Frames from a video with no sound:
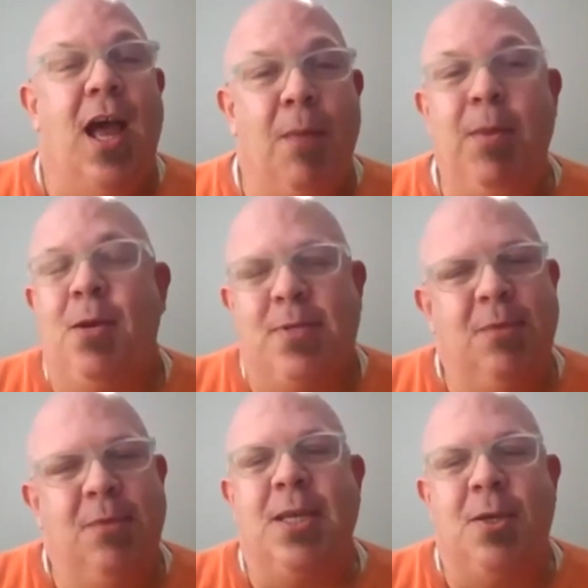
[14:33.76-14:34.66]
I mean, it
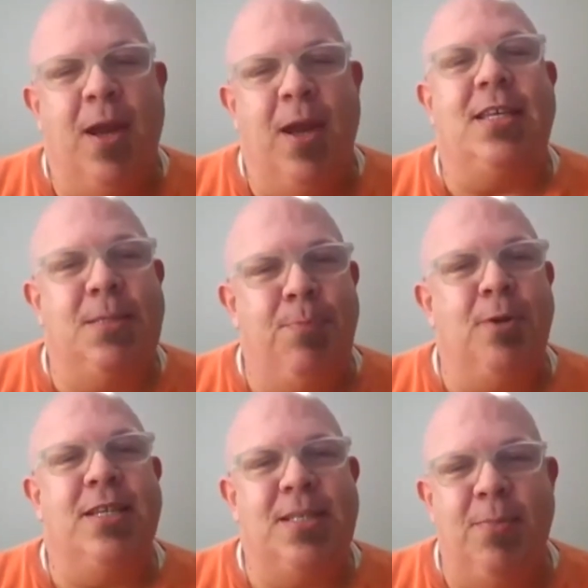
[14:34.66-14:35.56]
was a great
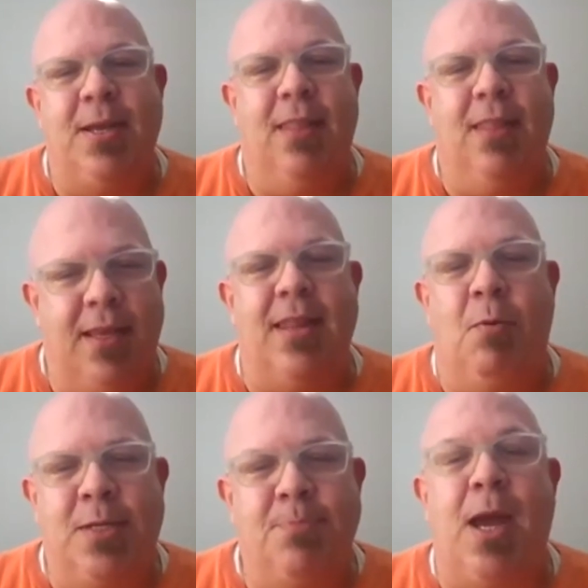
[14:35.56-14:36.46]
experience, but that
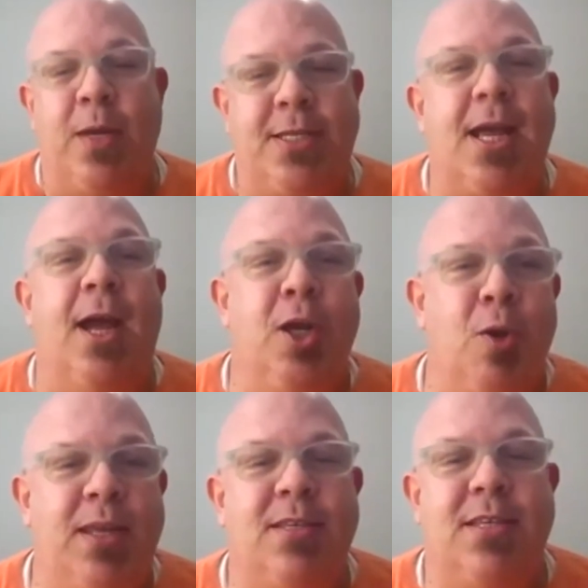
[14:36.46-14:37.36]
was my
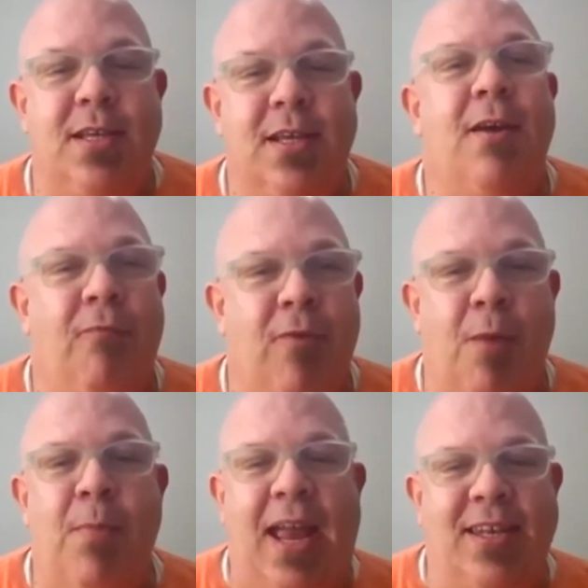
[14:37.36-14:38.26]
retirement from
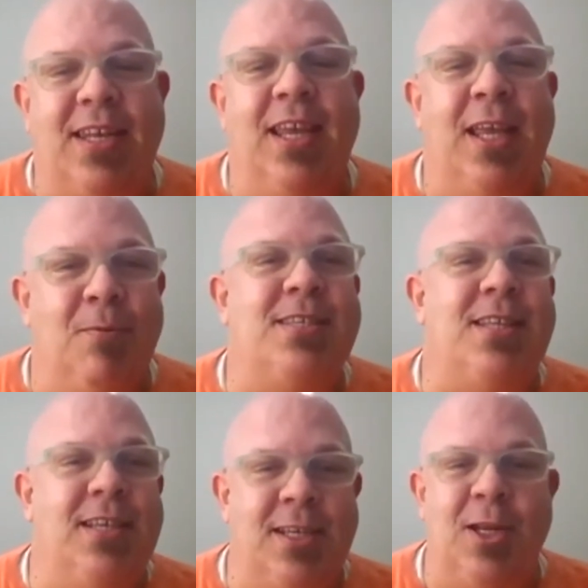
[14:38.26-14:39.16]
acting. It was
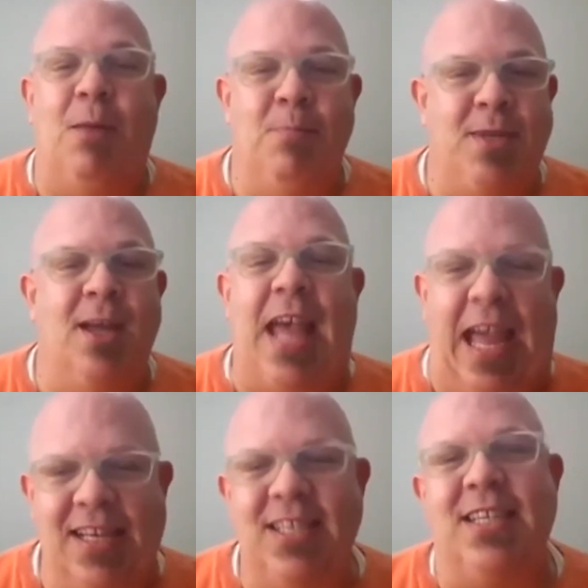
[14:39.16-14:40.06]
you know, I'm done
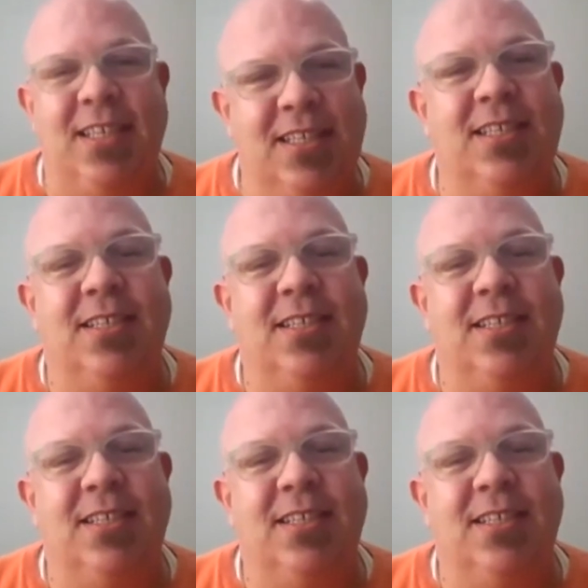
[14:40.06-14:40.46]
acting.